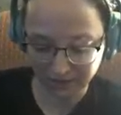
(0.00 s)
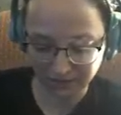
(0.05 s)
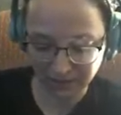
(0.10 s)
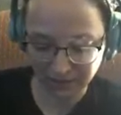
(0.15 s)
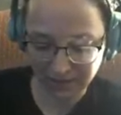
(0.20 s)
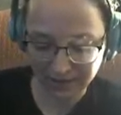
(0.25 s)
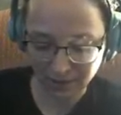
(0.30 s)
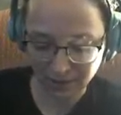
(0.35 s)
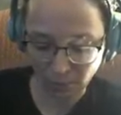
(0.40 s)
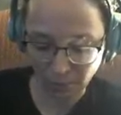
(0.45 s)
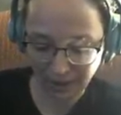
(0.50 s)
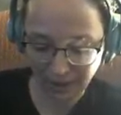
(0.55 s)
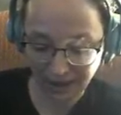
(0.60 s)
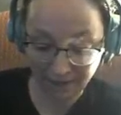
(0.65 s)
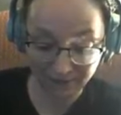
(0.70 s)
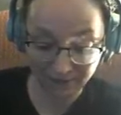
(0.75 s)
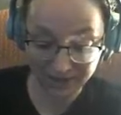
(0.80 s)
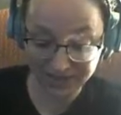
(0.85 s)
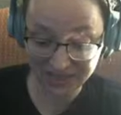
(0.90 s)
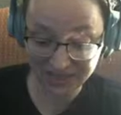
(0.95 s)
Like,
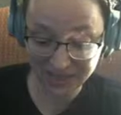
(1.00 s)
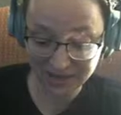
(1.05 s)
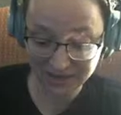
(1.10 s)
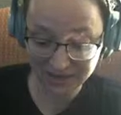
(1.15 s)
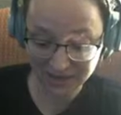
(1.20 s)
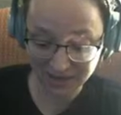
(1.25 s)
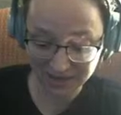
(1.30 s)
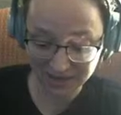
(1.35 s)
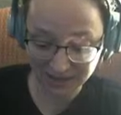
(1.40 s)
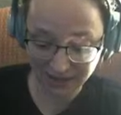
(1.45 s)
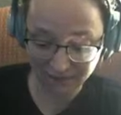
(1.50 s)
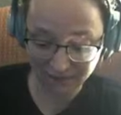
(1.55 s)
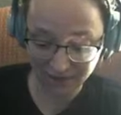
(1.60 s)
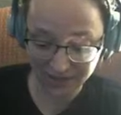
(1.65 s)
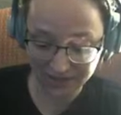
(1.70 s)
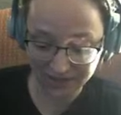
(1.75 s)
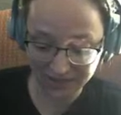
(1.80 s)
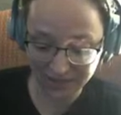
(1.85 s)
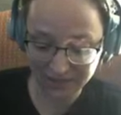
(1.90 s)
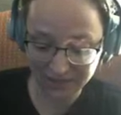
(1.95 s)
have I seen this? Have I
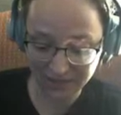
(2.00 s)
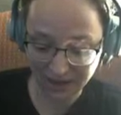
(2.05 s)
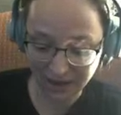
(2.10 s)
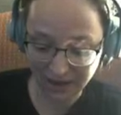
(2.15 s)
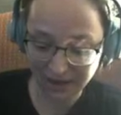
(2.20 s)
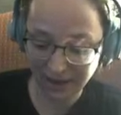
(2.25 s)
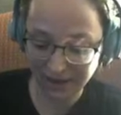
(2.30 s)
seen that?